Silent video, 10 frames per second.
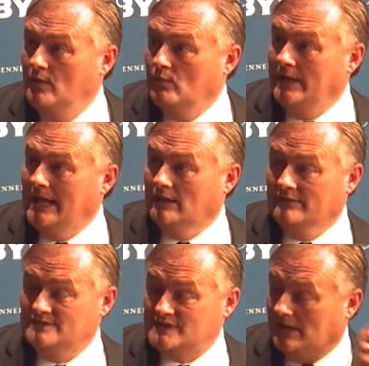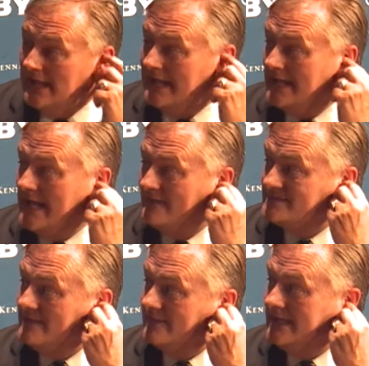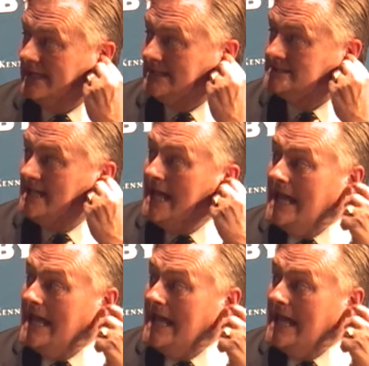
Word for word: We now live in Salt Lake and have 7 kids.